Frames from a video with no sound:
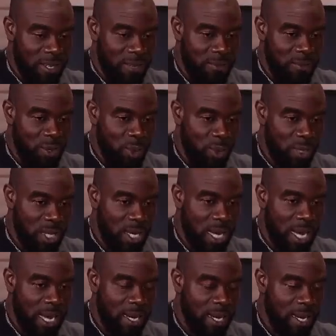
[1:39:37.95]
the music
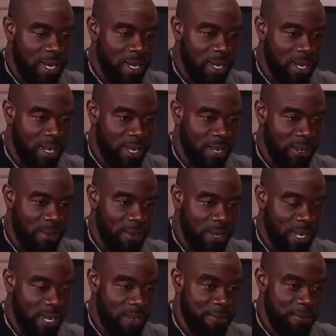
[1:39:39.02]
had on, on,
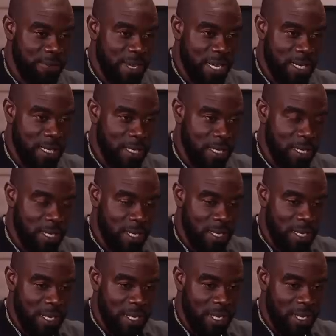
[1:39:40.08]
on the fans,
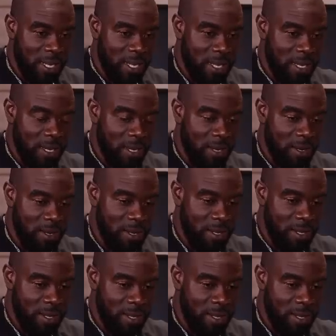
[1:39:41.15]
mm -hmm. you know.